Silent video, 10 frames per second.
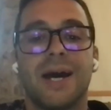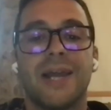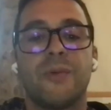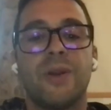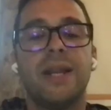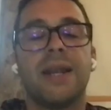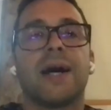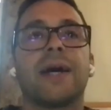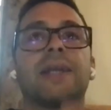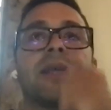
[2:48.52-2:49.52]
I really
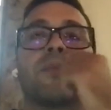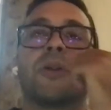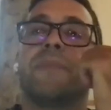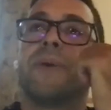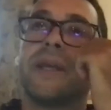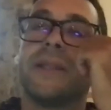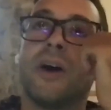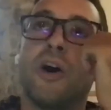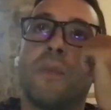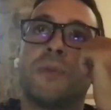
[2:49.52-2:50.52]
like the
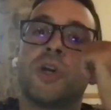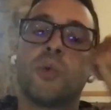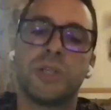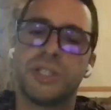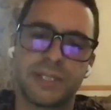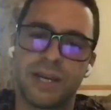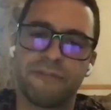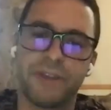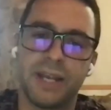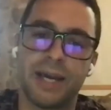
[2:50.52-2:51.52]
prepaid option, which is
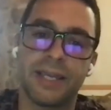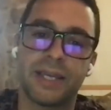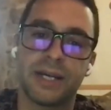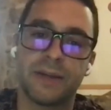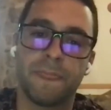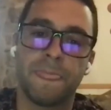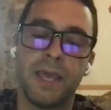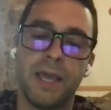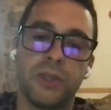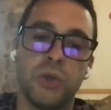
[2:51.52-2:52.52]
something like
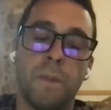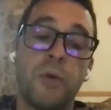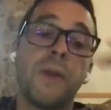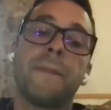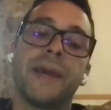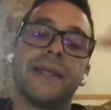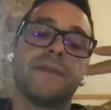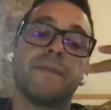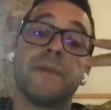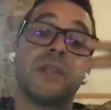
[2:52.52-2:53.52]
you
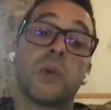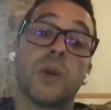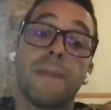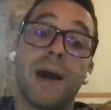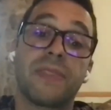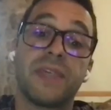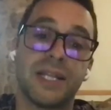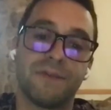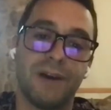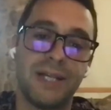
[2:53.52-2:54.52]
prepaid maybe 3 months in
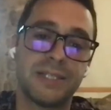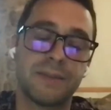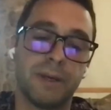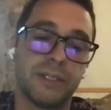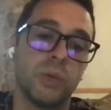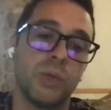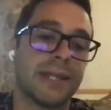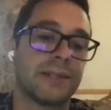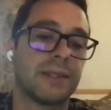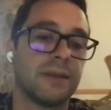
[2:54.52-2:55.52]
advance, but you
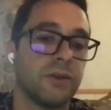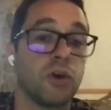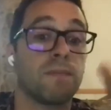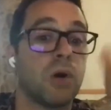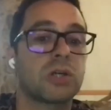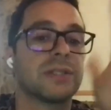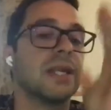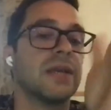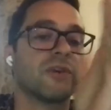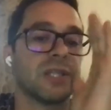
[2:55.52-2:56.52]
get your box
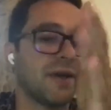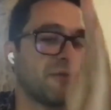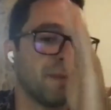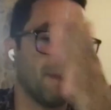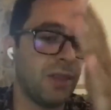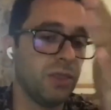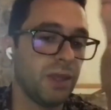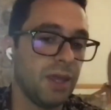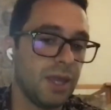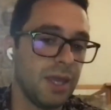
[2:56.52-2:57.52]
delivered every month.
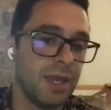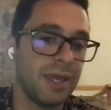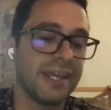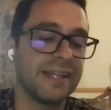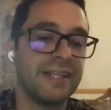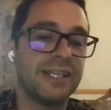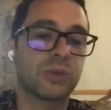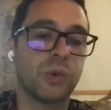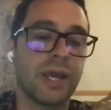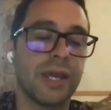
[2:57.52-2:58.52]
In
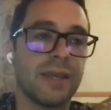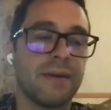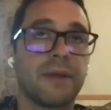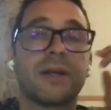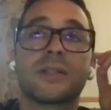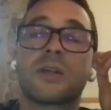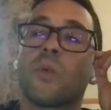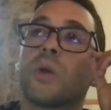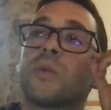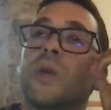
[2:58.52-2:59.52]
this way, because
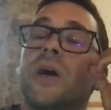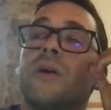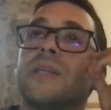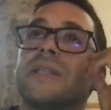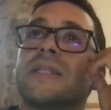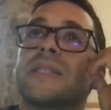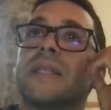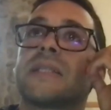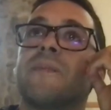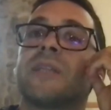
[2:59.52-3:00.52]
what we notice is
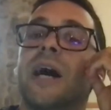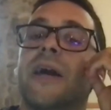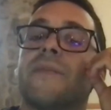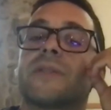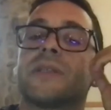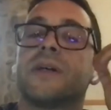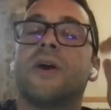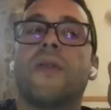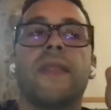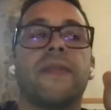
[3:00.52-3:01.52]
that sometimes
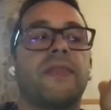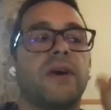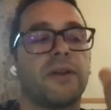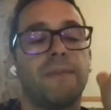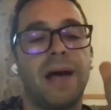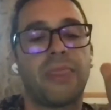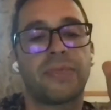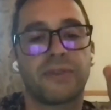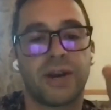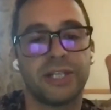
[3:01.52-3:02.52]
on the 3rd month
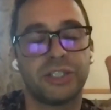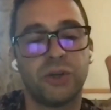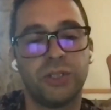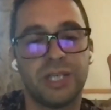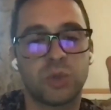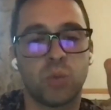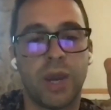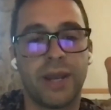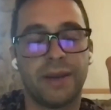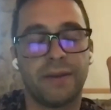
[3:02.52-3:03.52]
threshold is
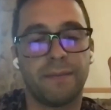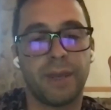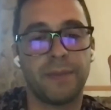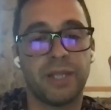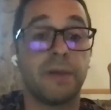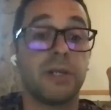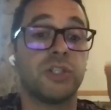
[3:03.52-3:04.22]
when maybe the